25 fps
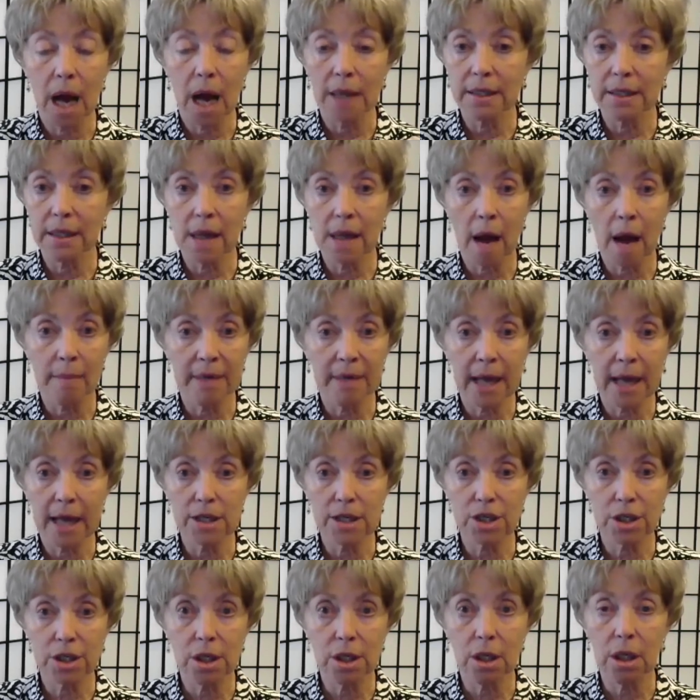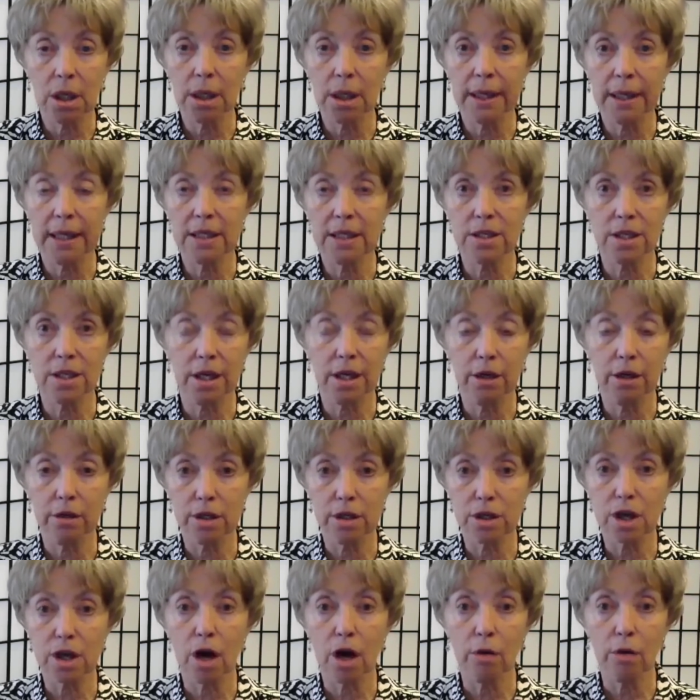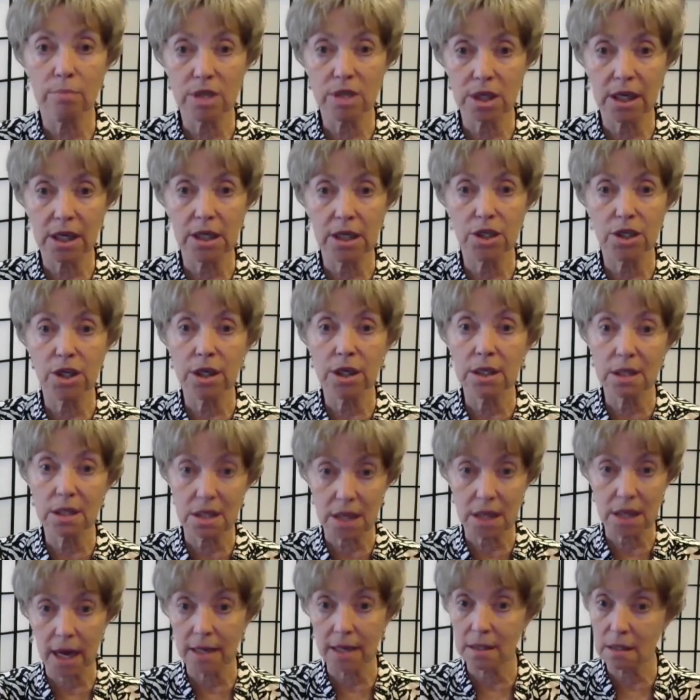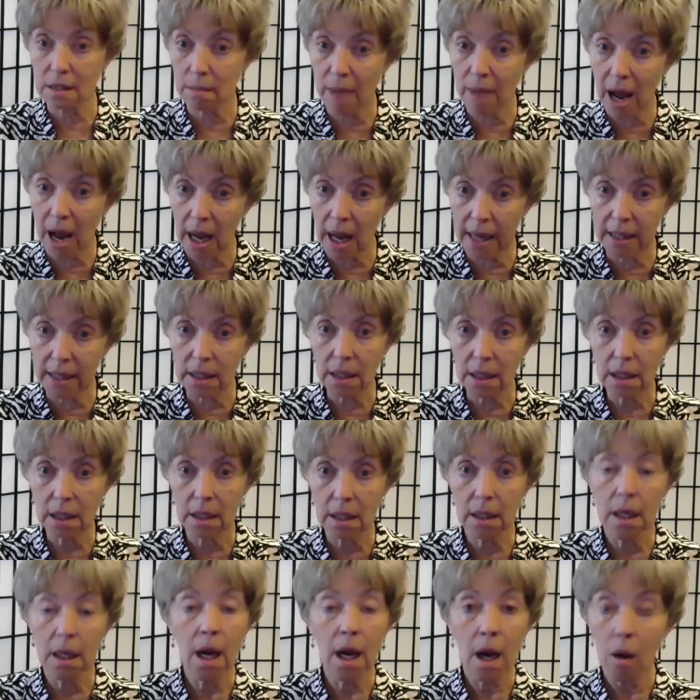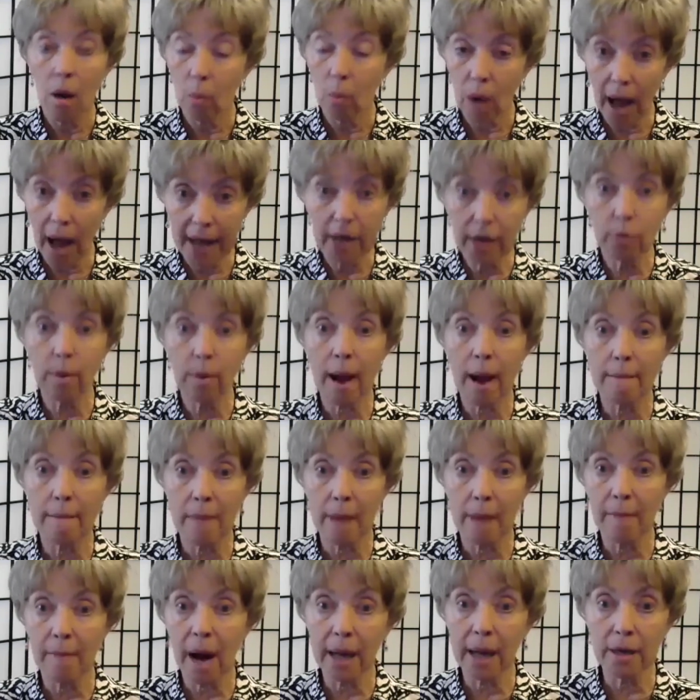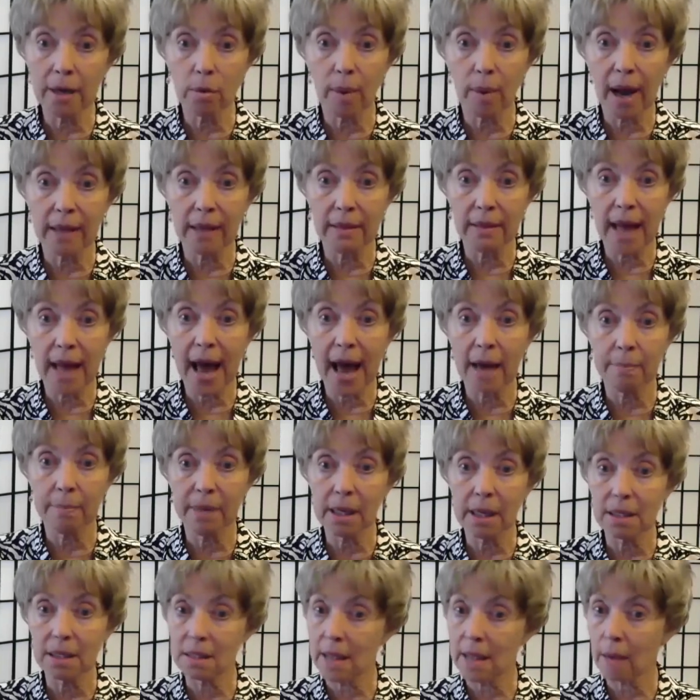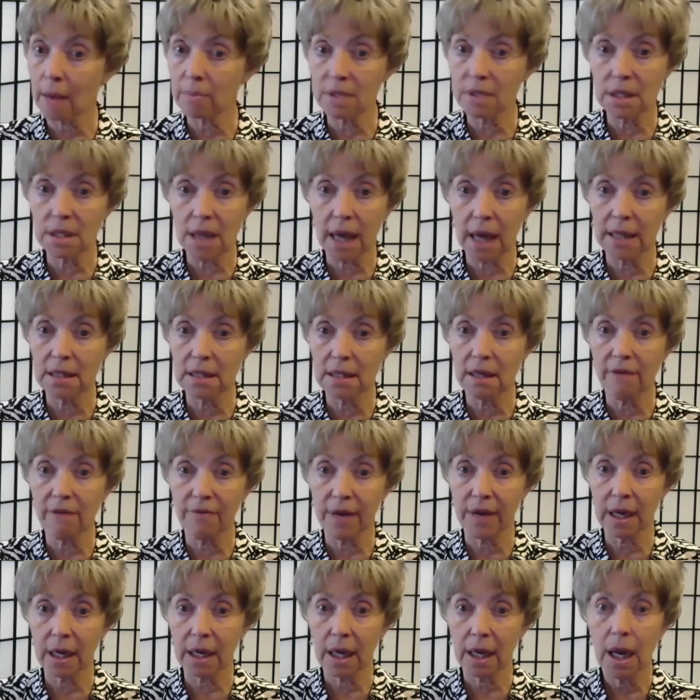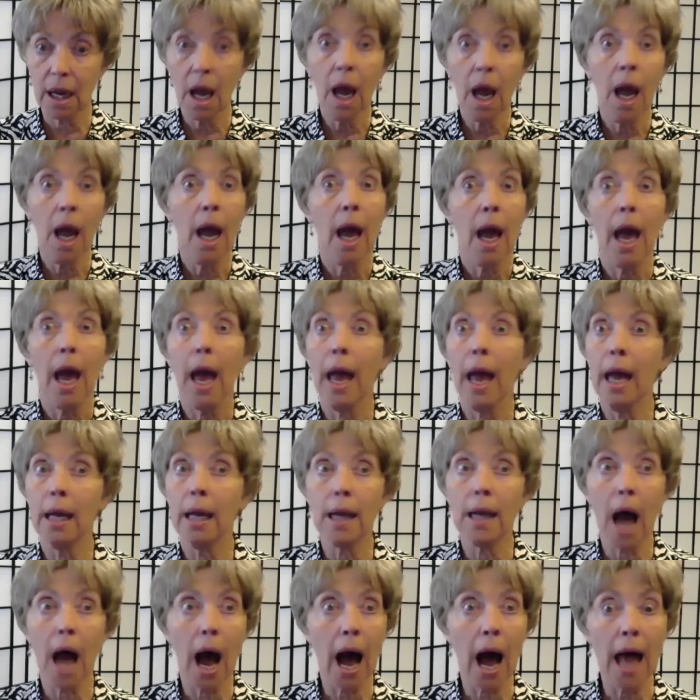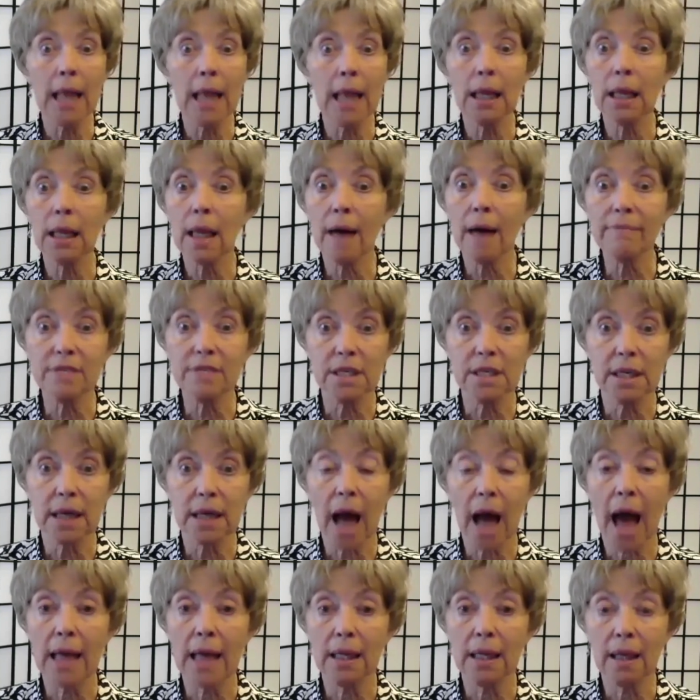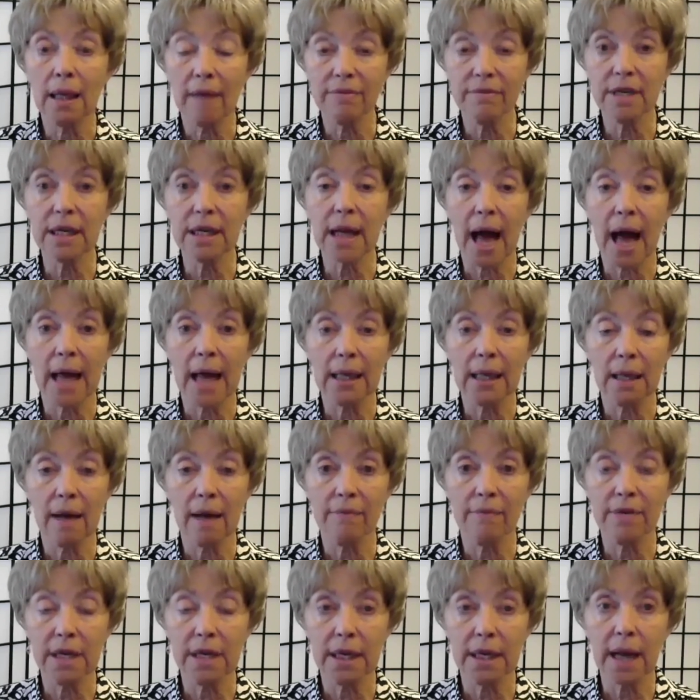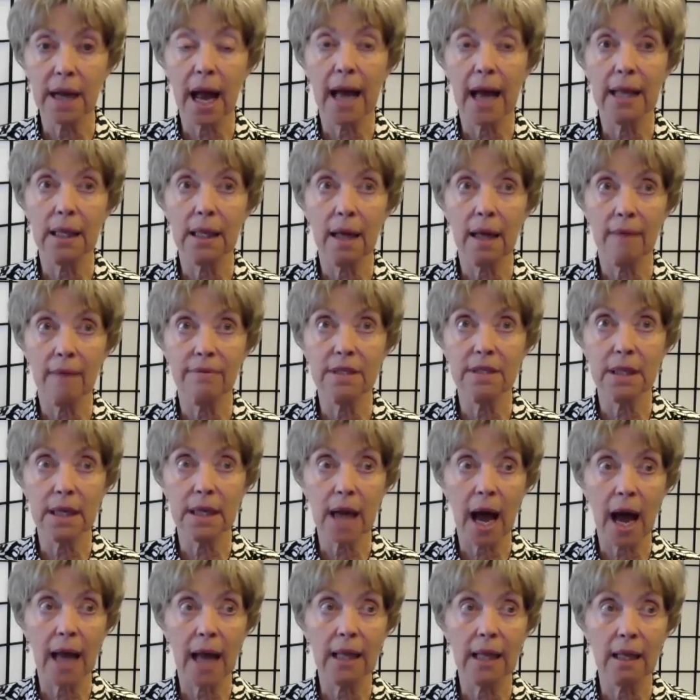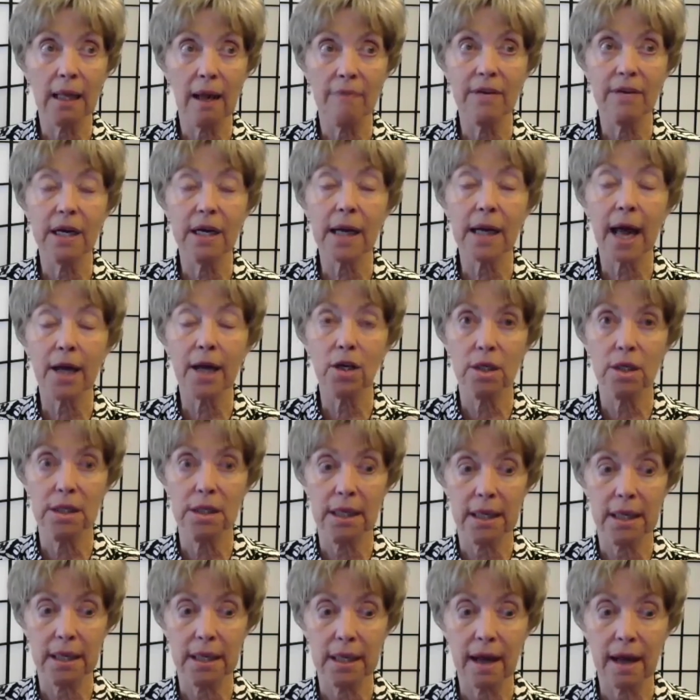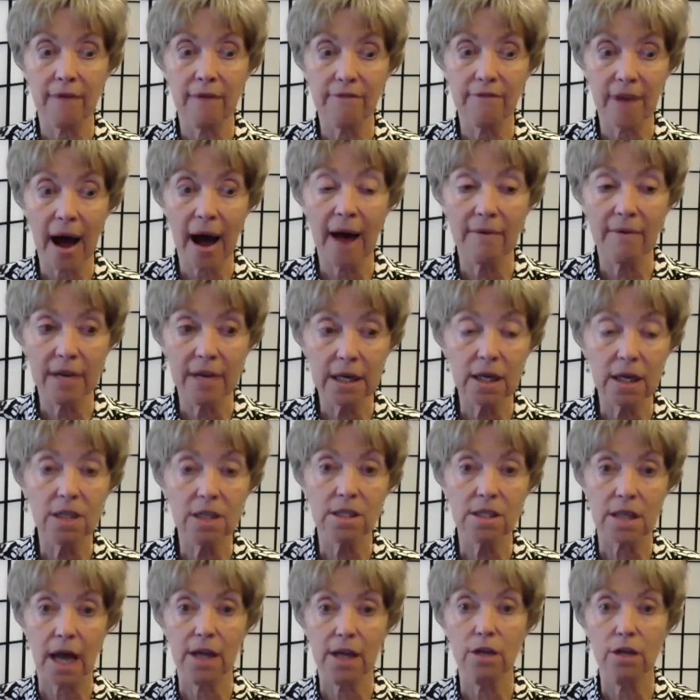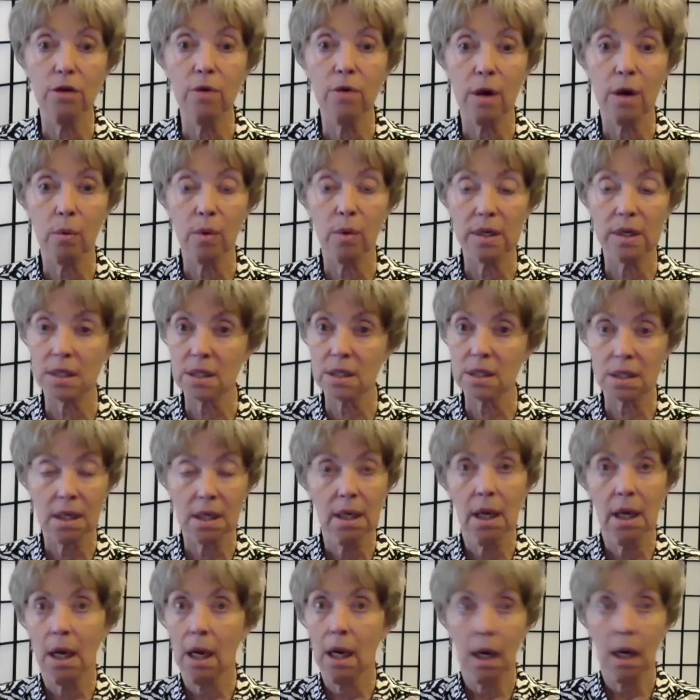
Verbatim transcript: non-denominational is the Ernest Holmes teaching, Science of Mind. Well, I could wrap my mind around that because that was scientific. And I loved it. I loved it. I loved it. I loved it. I loved it. I couldn't get enough of it because I knew it was,